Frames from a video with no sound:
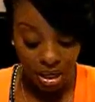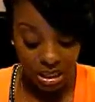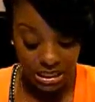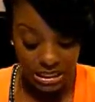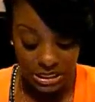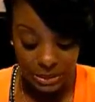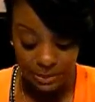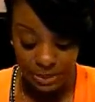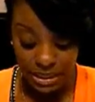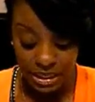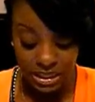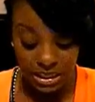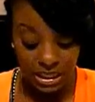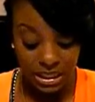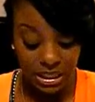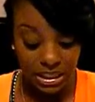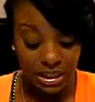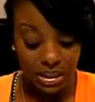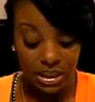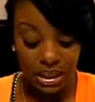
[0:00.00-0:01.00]

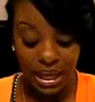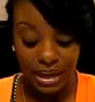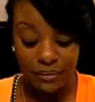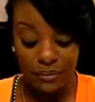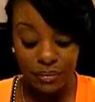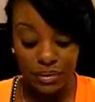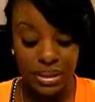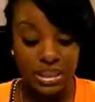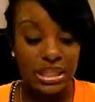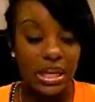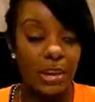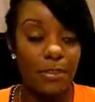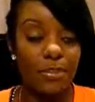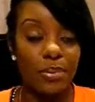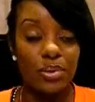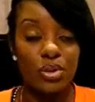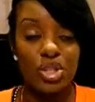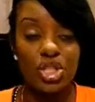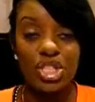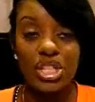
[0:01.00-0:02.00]
spending, like for
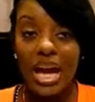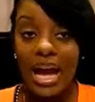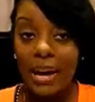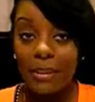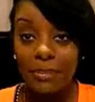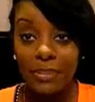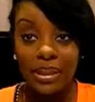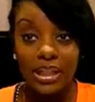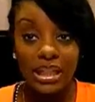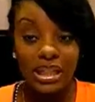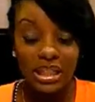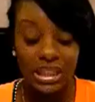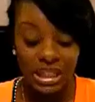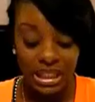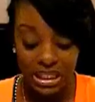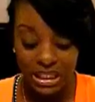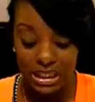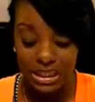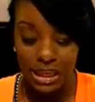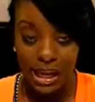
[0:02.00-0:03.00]
example, shopping,
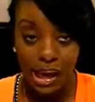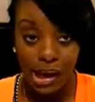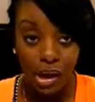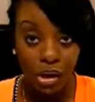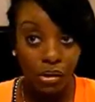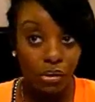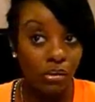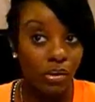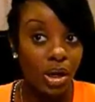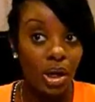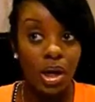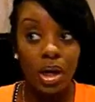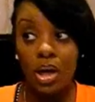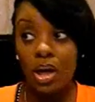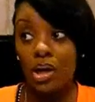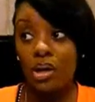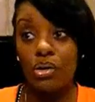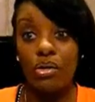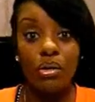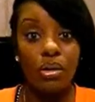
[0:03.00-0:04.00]
eating out,
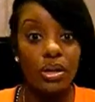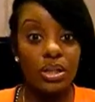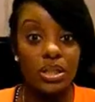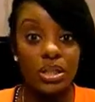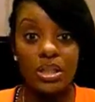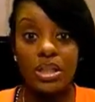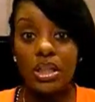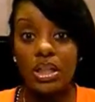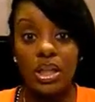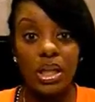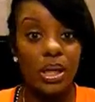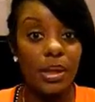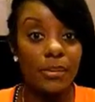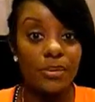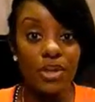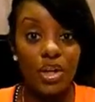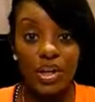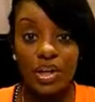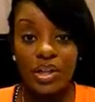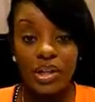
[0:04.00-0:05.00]
going to the club,
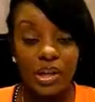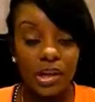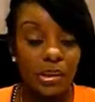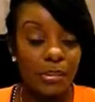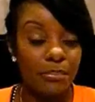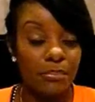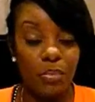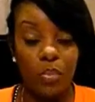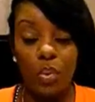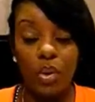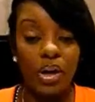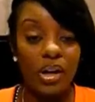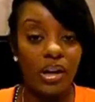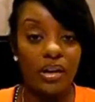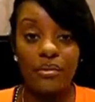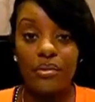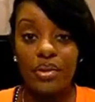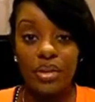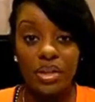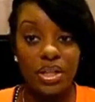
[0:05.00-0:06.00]
turning up,
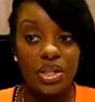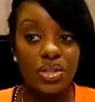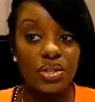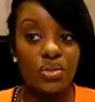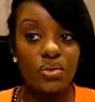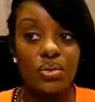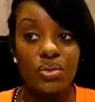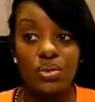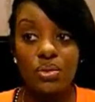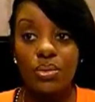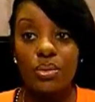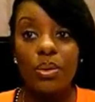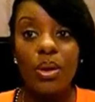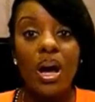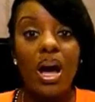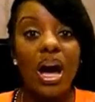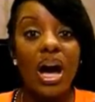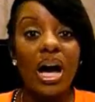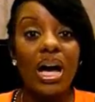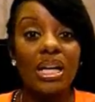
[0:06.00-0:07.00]
whatever it is you do.
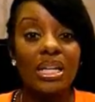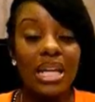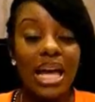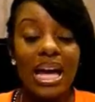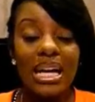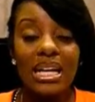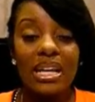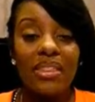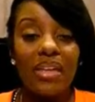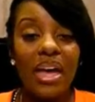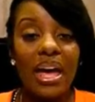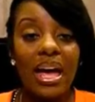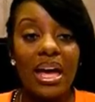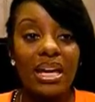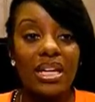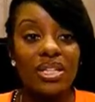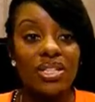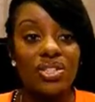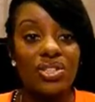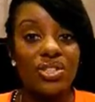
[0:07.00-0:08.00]
A lot of
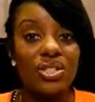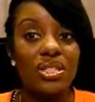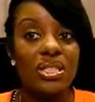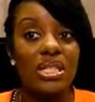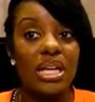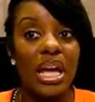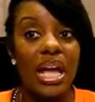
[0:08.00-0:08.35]
that is just